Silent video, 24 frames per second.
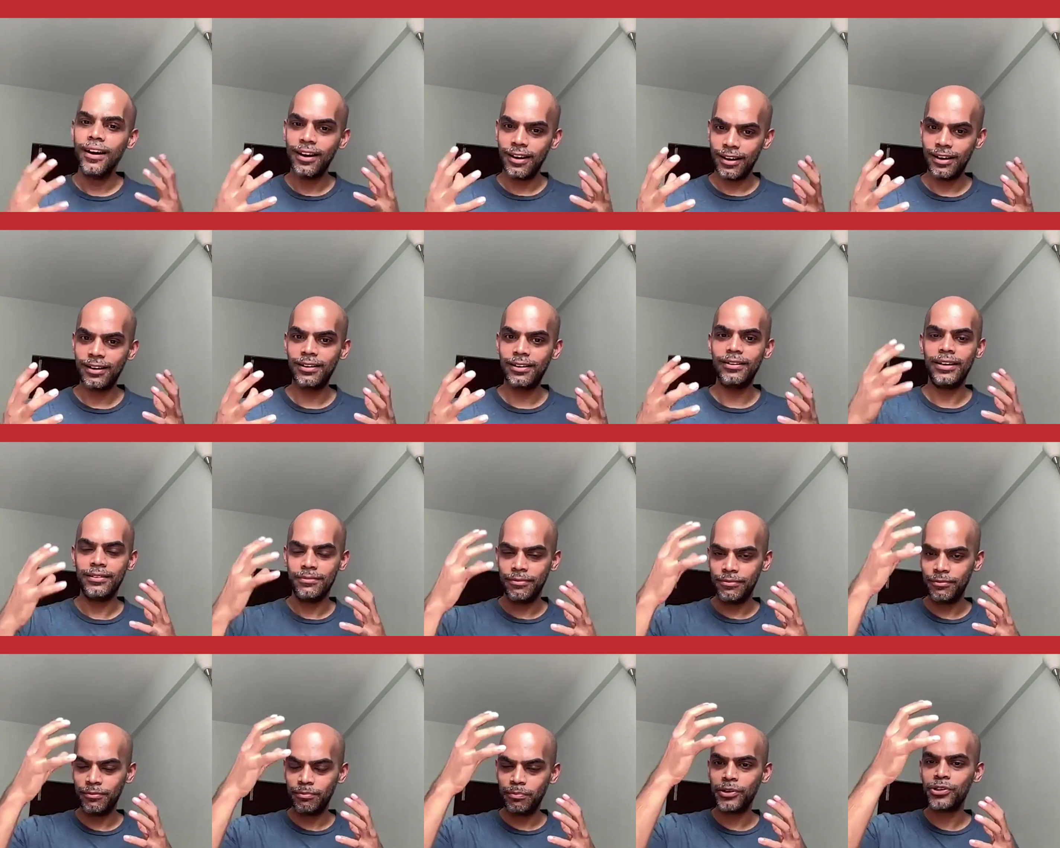If
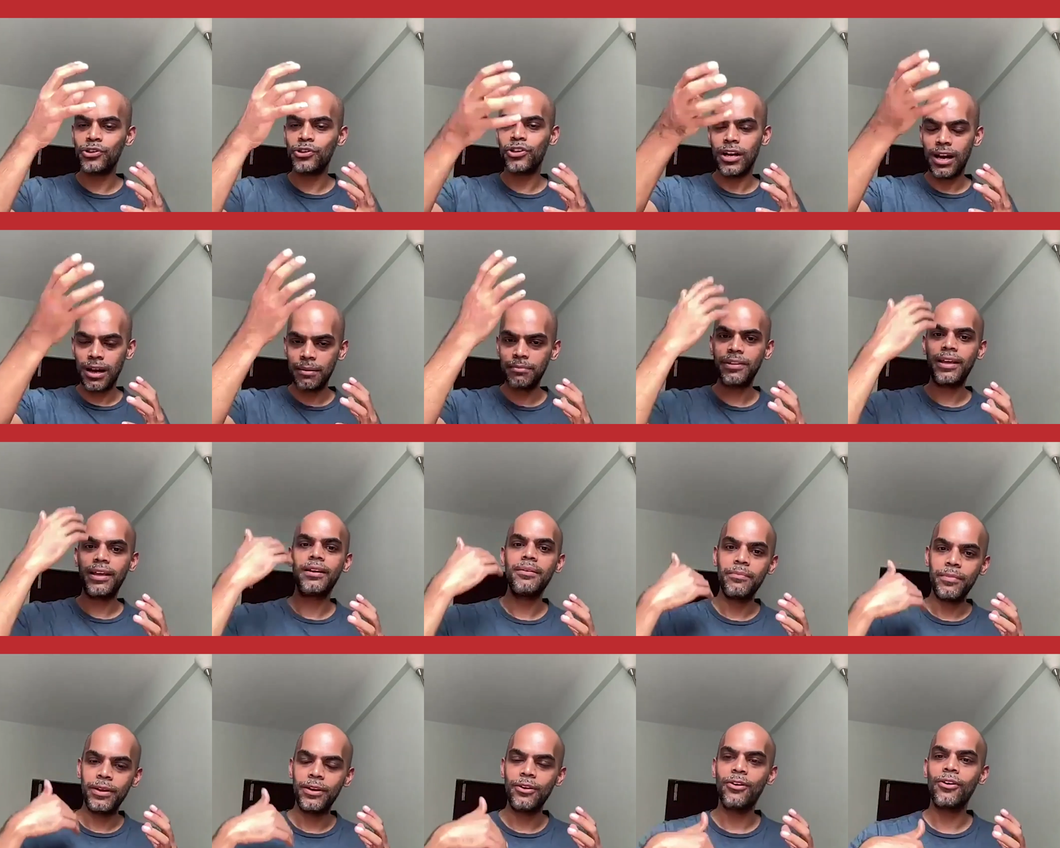Punjab
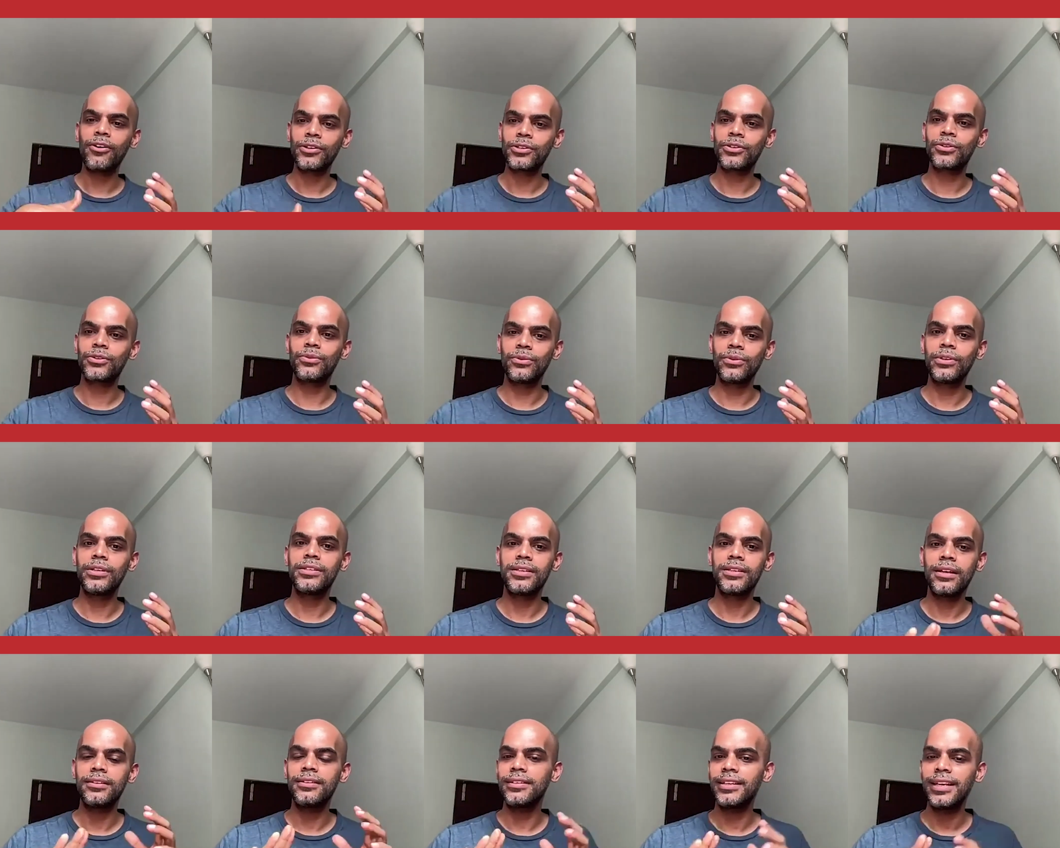then belongs to the
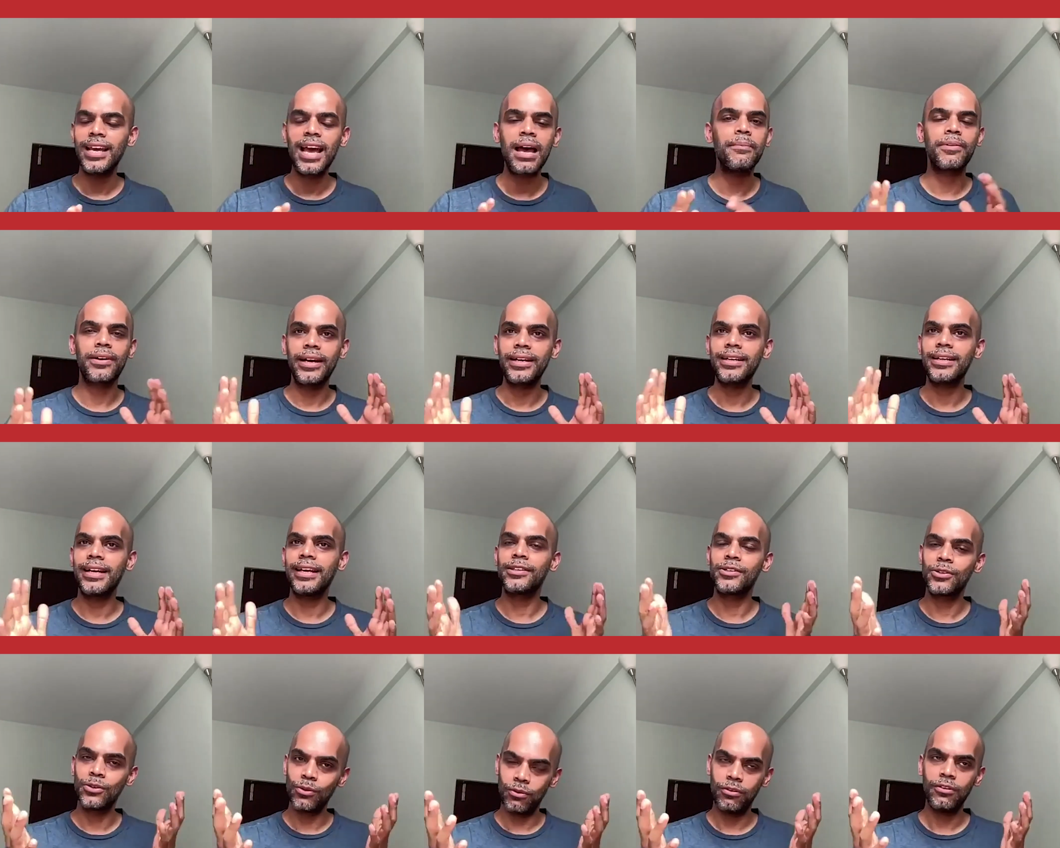southern camp, right?
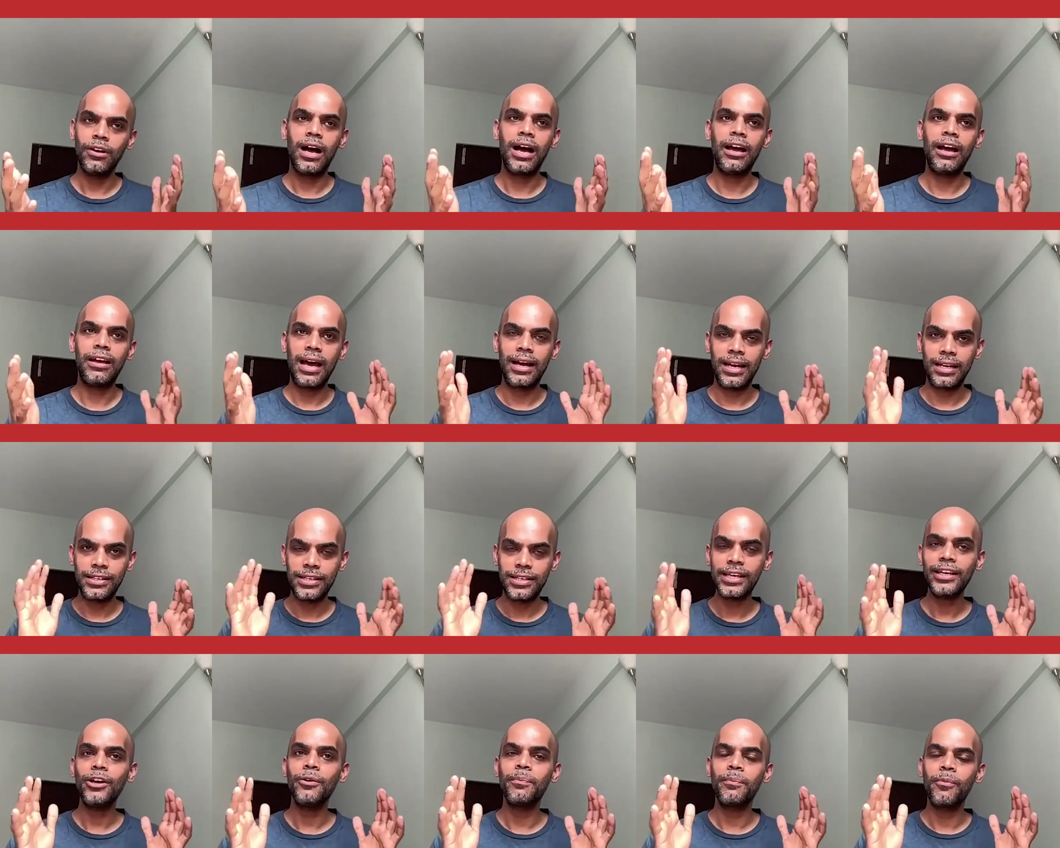Like, so I
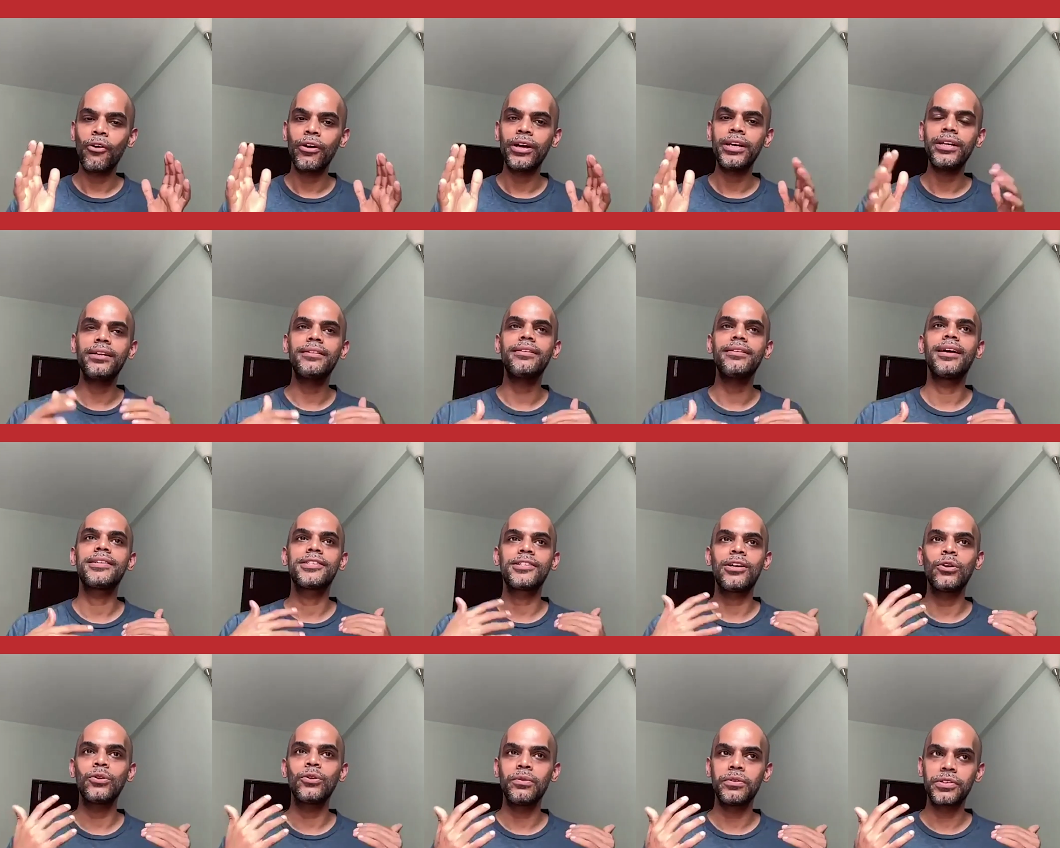take your point in that
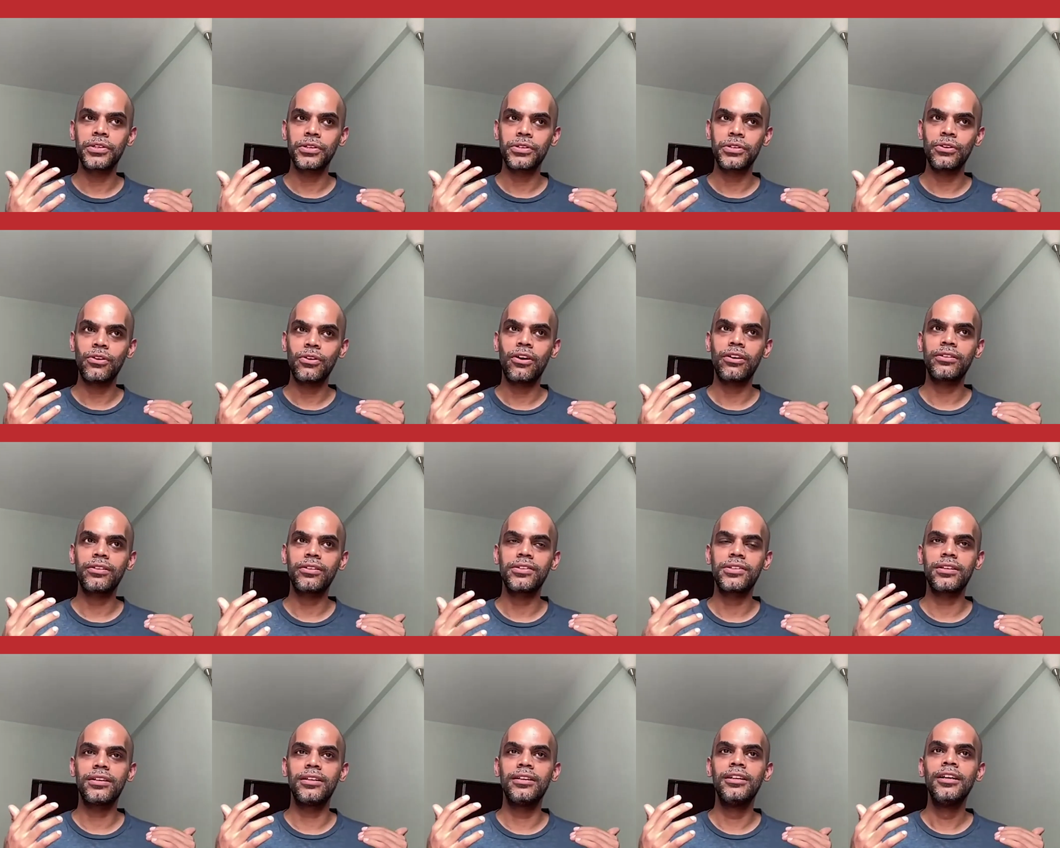South versus North
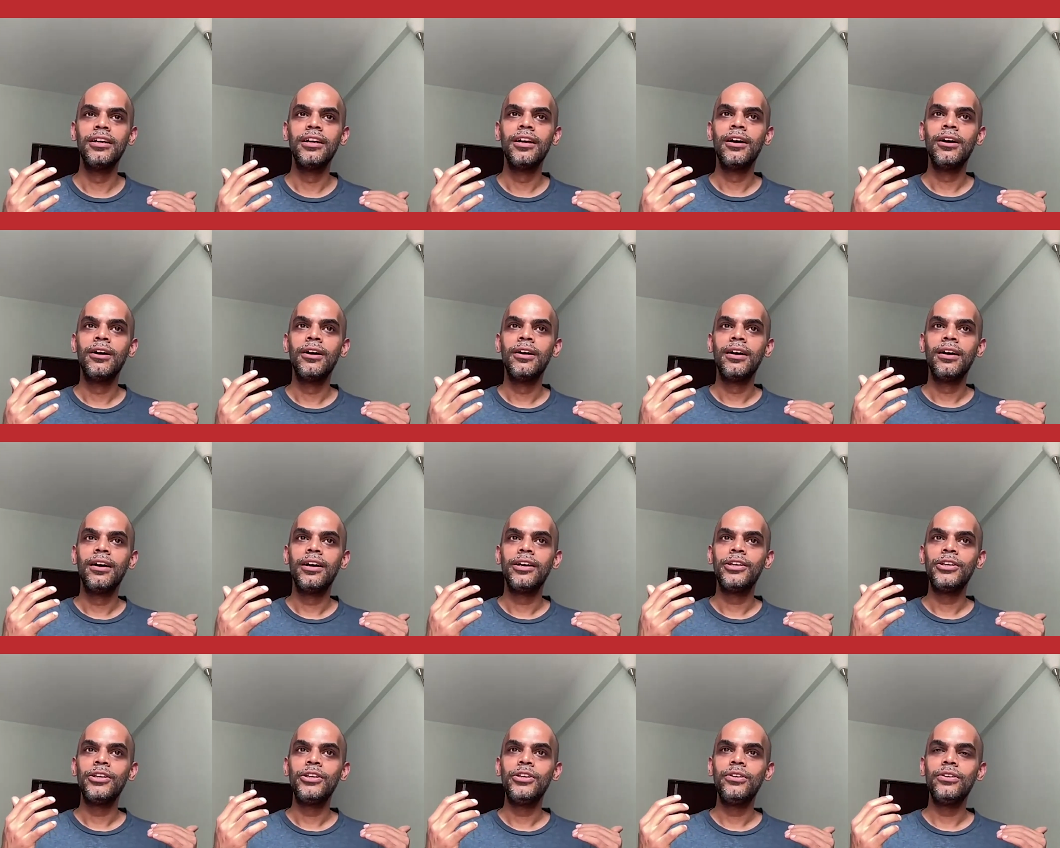is a
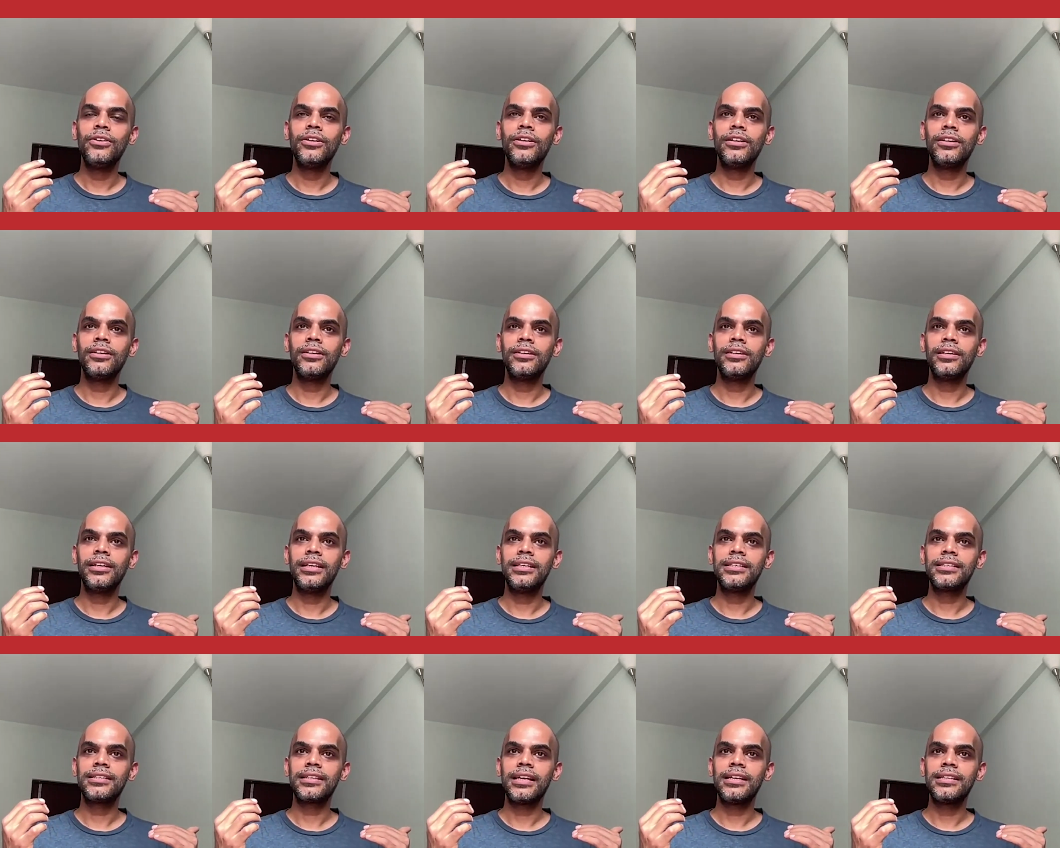
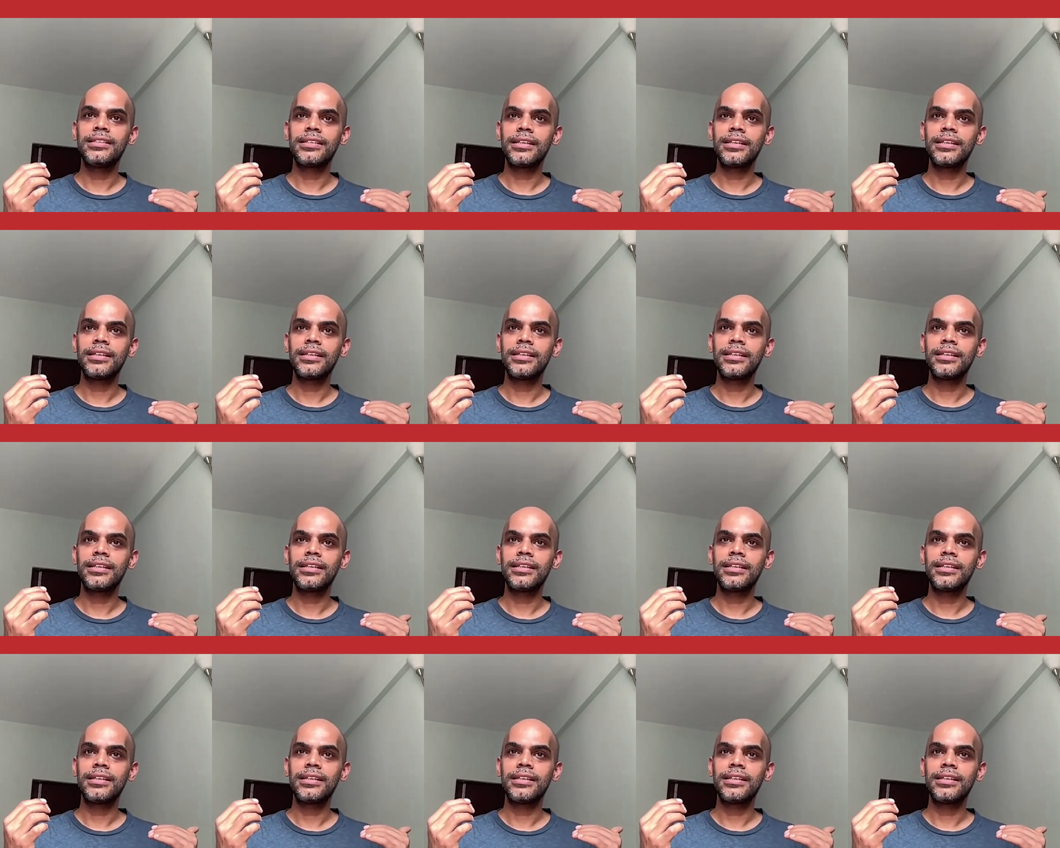is